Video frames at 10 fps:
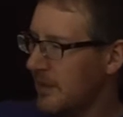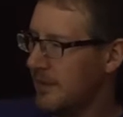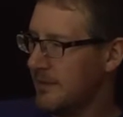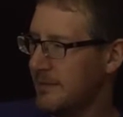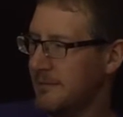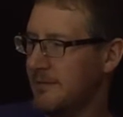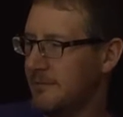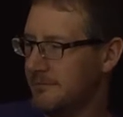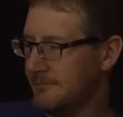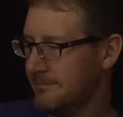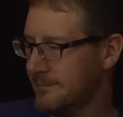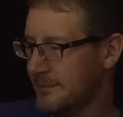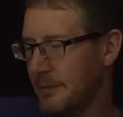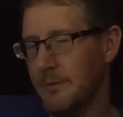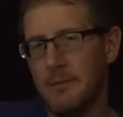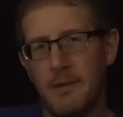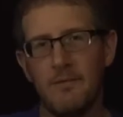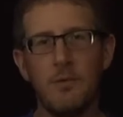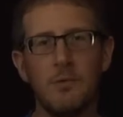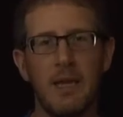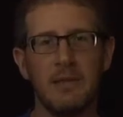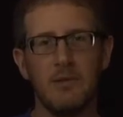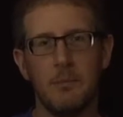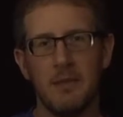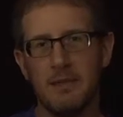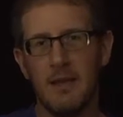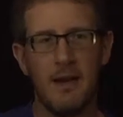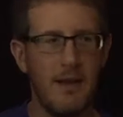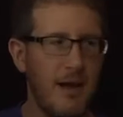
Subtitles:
So if you like something a little